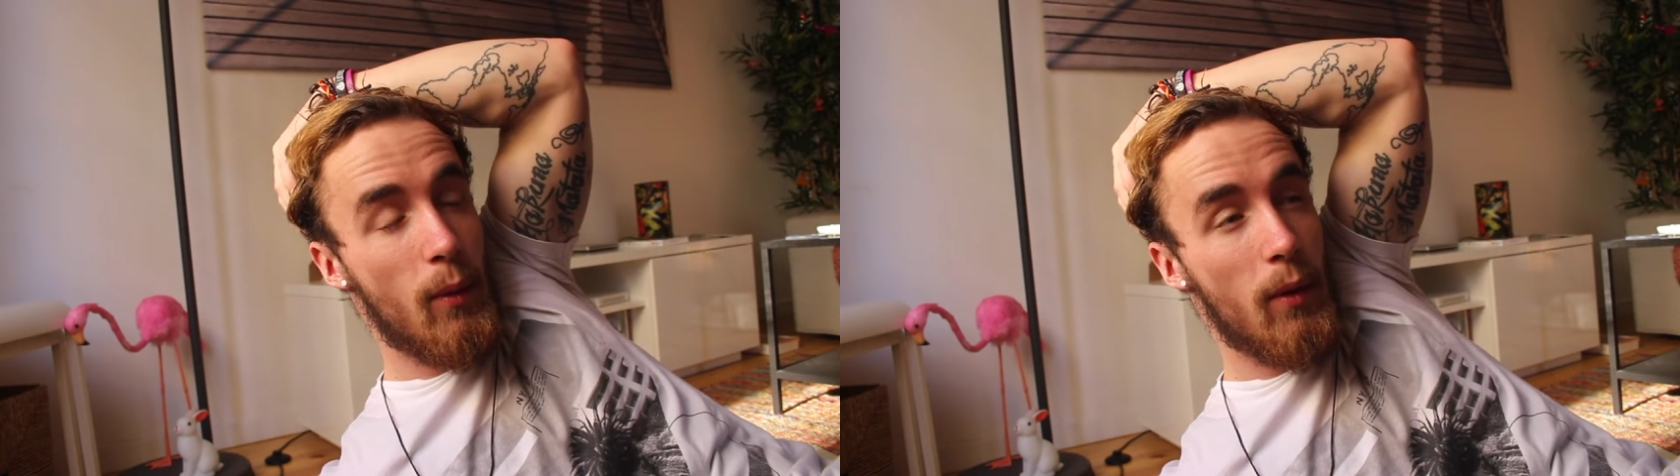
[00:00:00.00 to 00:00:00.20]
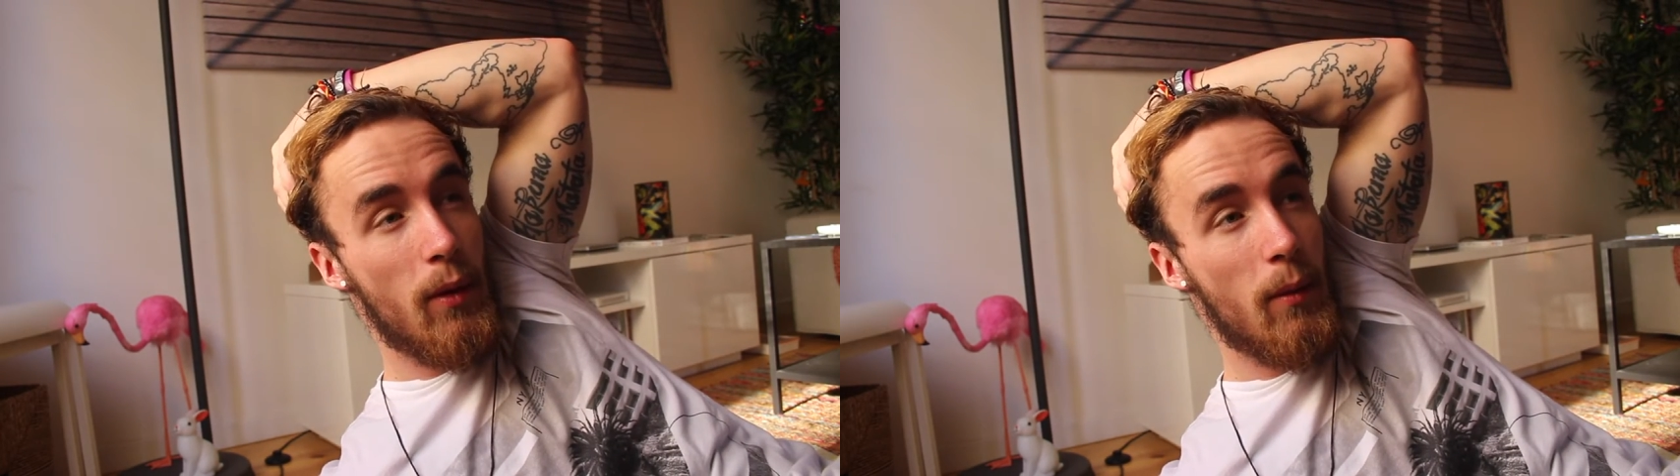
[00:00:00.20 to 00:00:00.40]

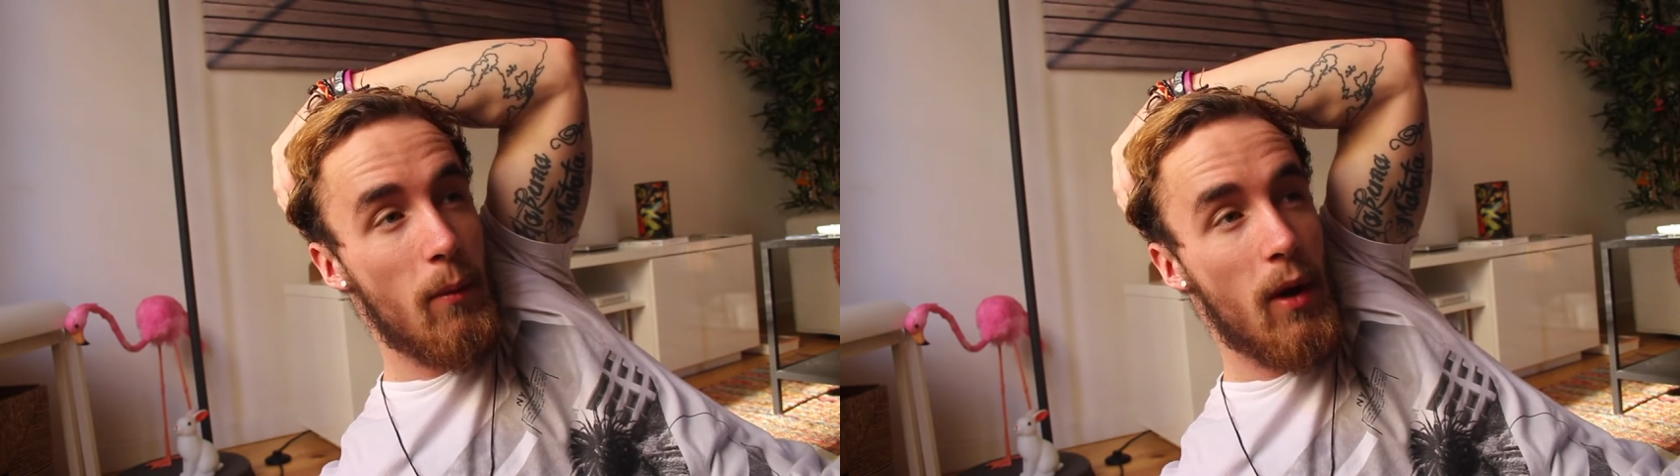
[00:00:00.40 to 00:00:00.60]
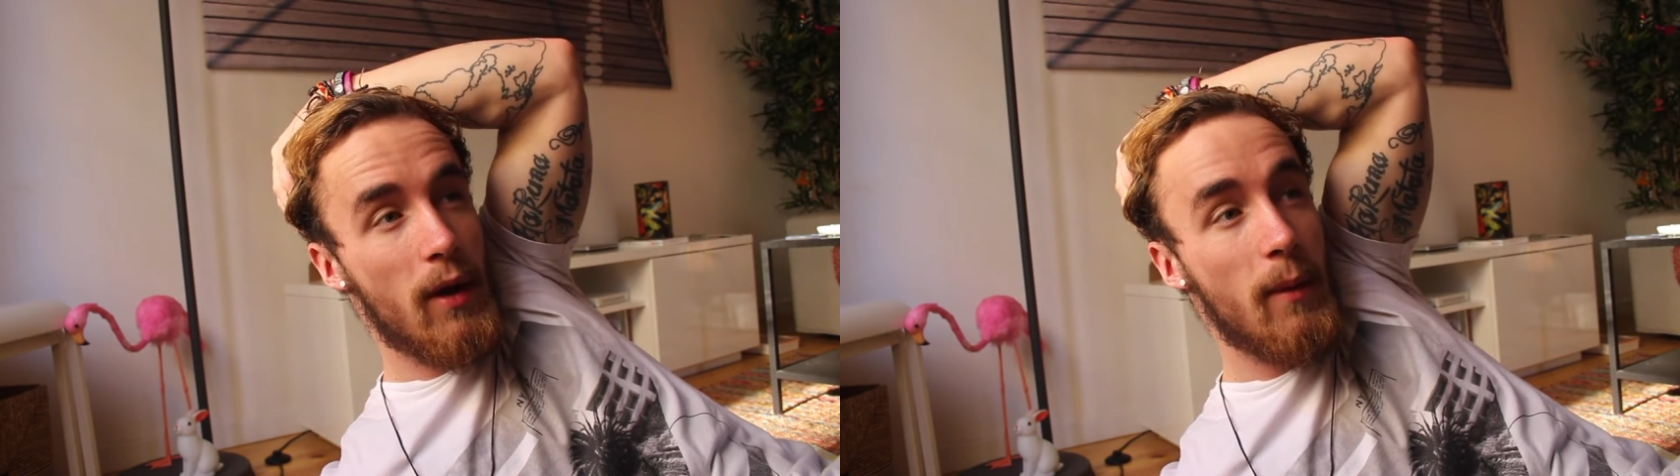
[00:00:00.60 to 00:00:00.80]
one
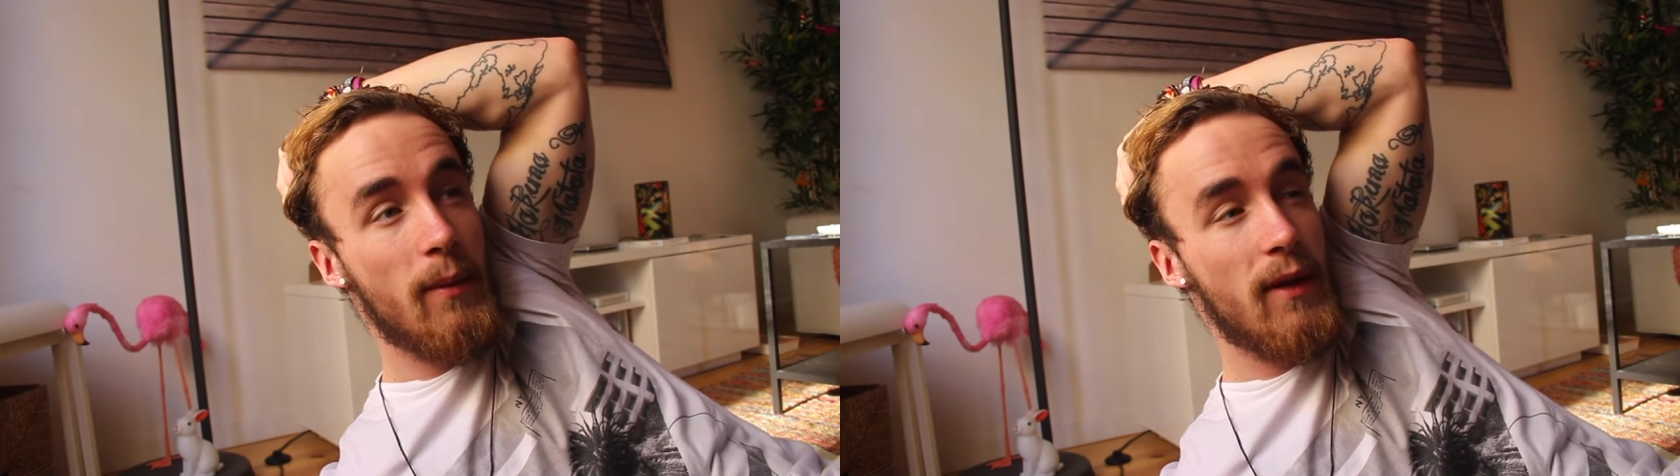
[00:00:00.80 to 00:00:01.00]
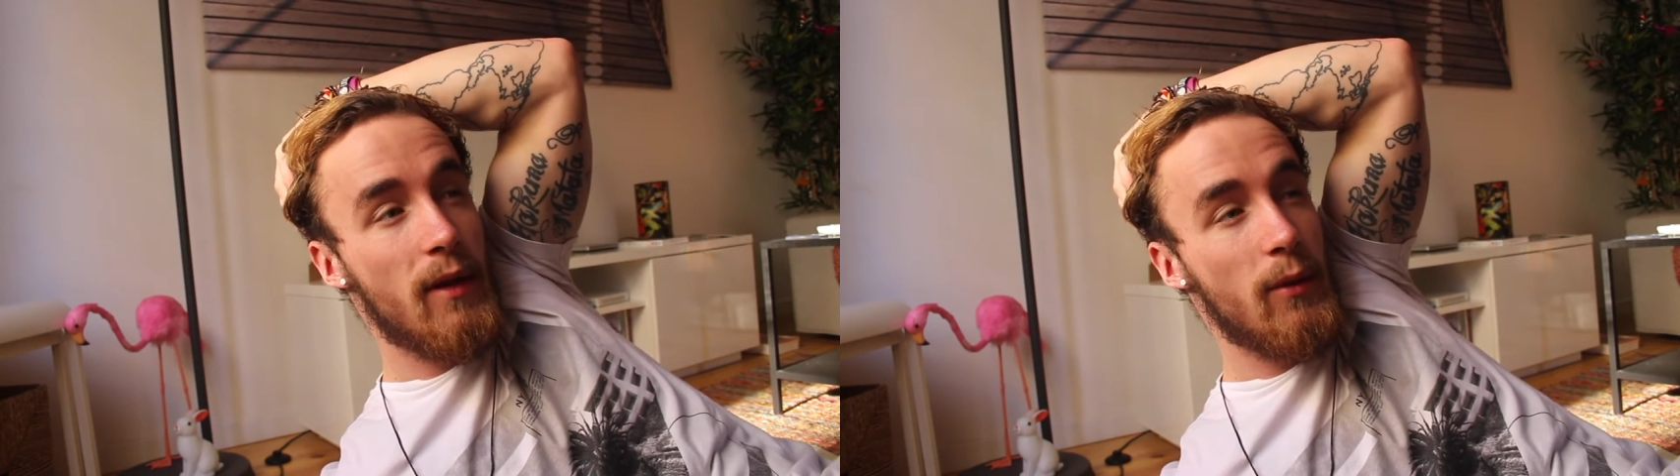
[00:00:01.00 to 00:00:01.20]
market in
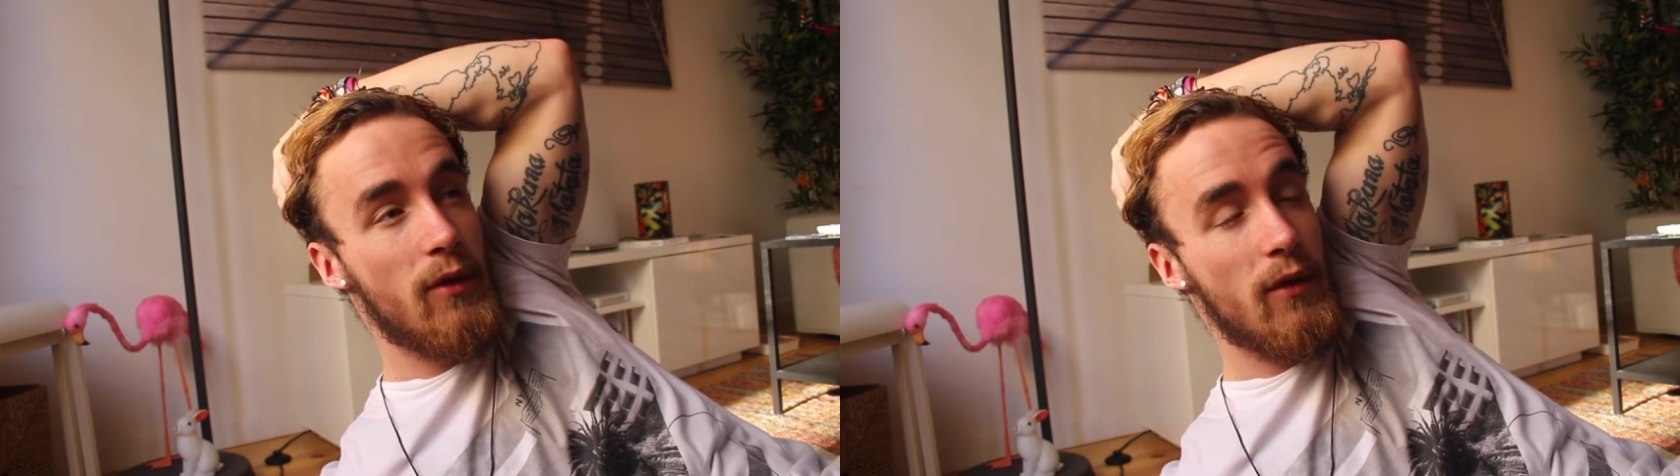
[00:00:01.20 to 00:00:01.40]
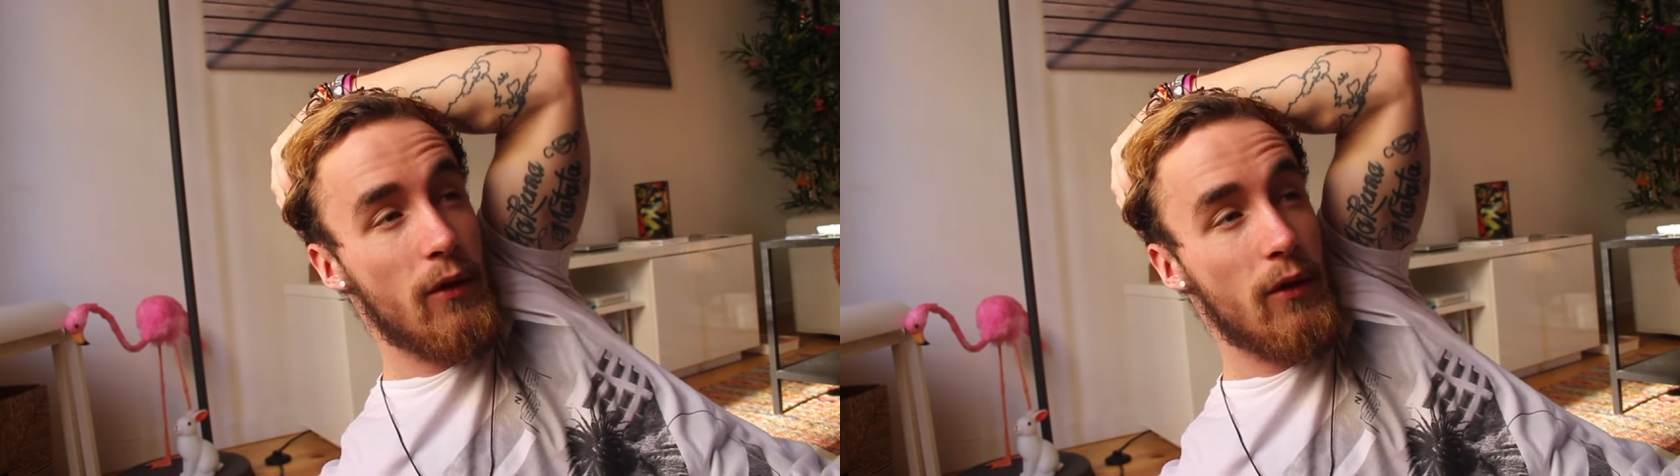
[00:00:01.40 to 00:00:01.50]
particular which is